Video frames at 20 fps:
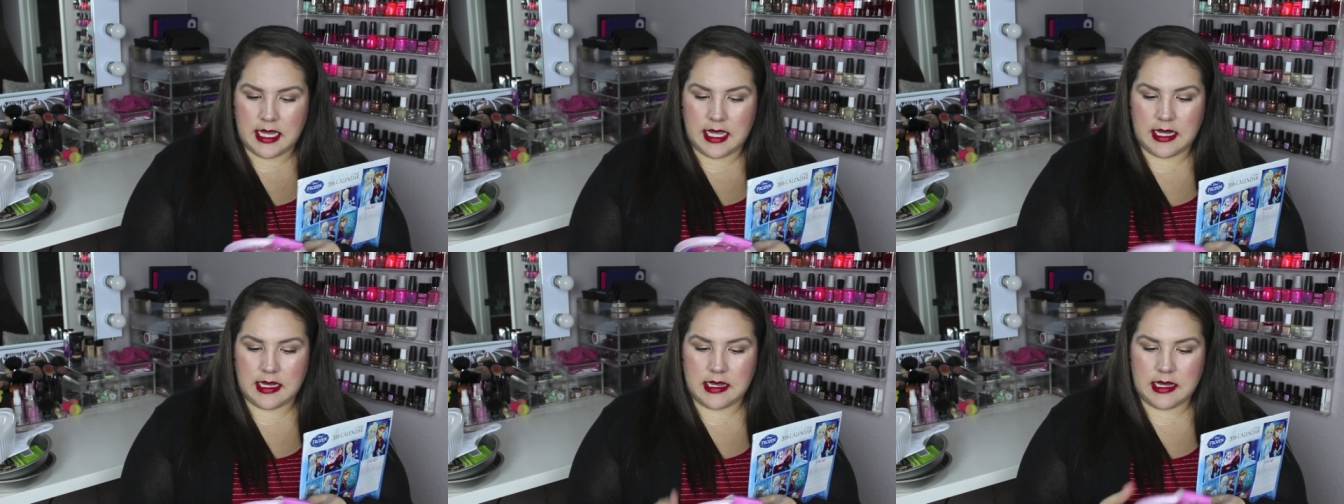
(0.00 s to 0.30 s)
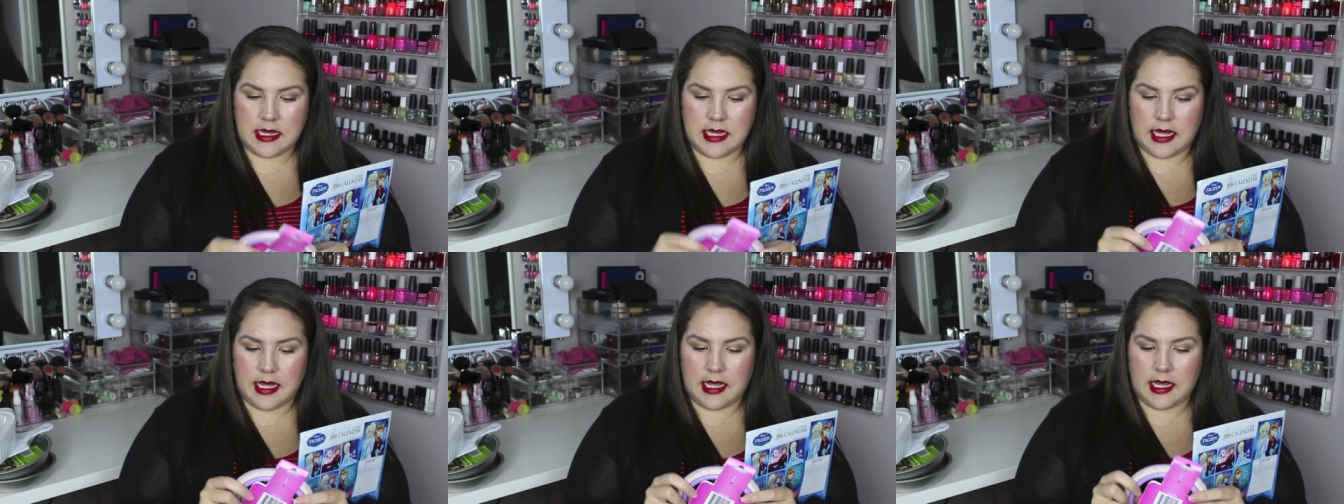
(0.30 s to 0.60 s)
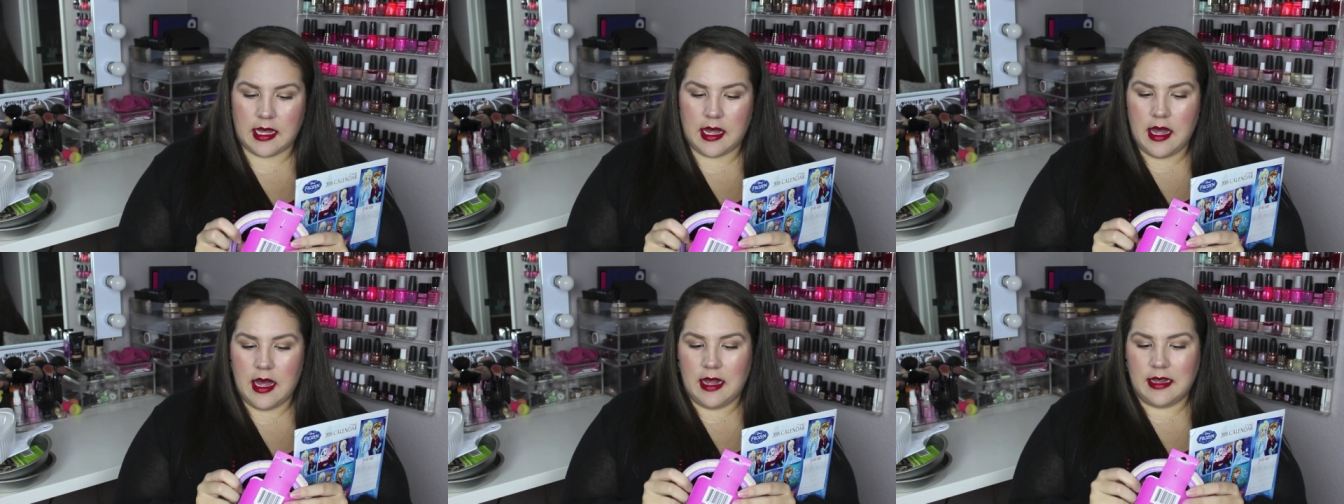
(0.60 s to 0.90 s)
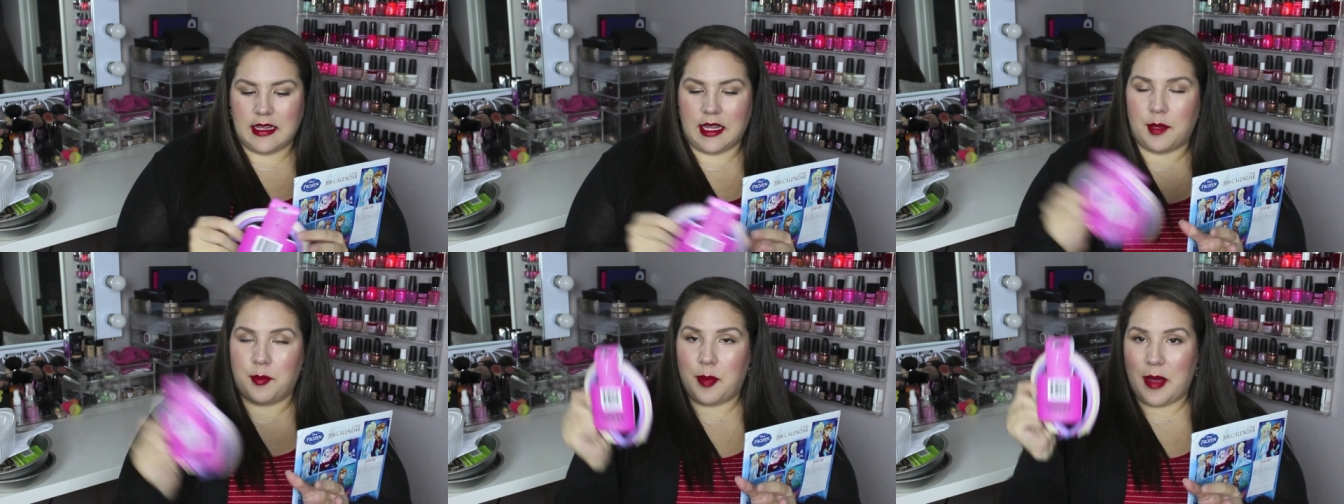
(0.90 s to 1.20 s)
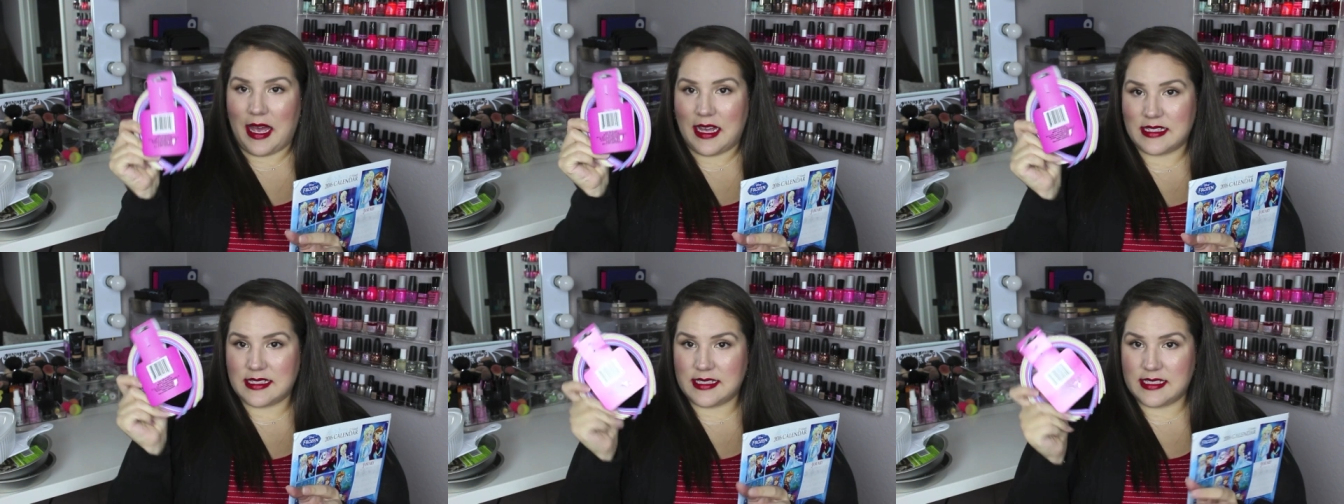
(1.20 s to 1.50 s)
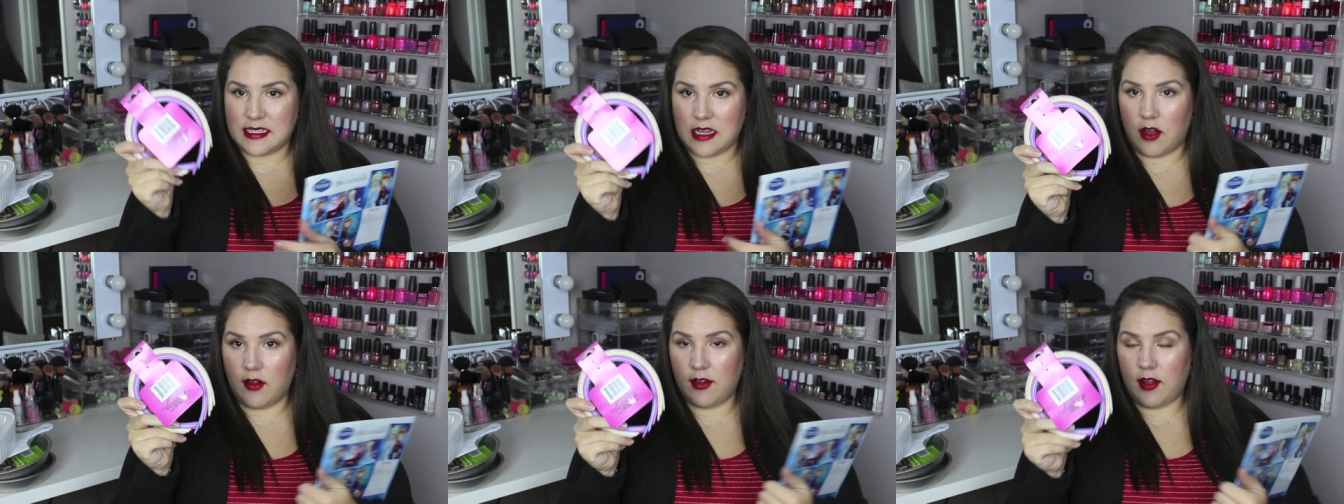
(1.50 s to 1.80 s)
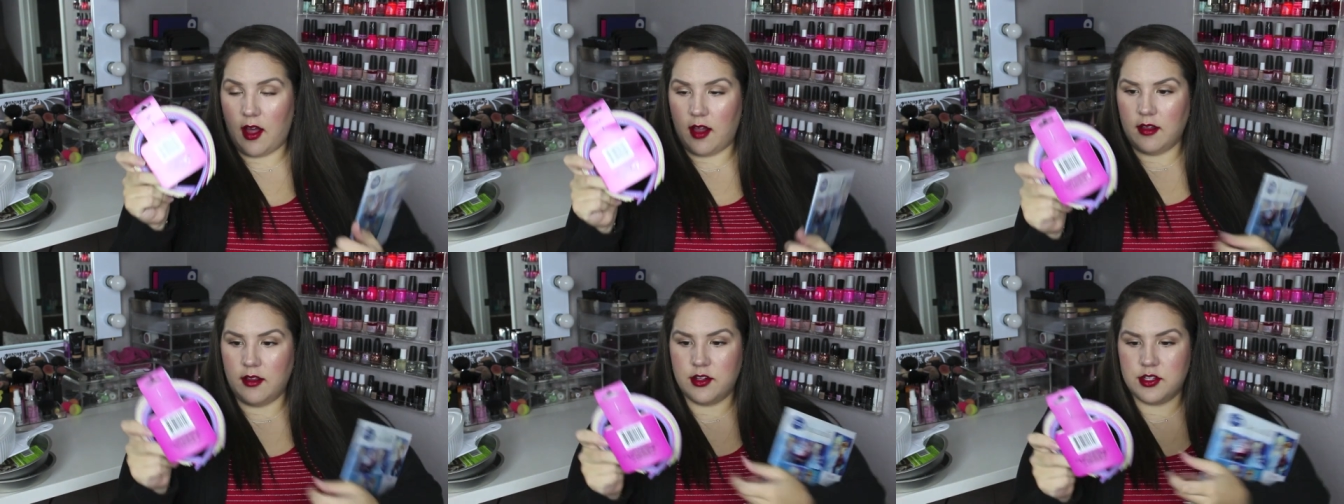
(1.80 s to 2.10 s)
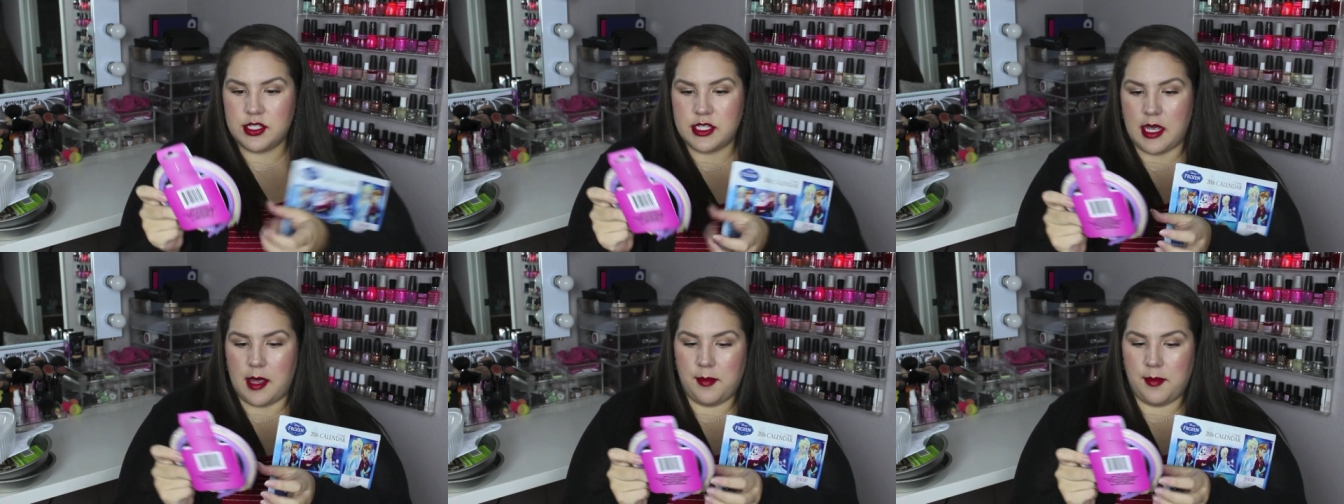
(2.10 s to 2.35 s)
in the like pastel colors.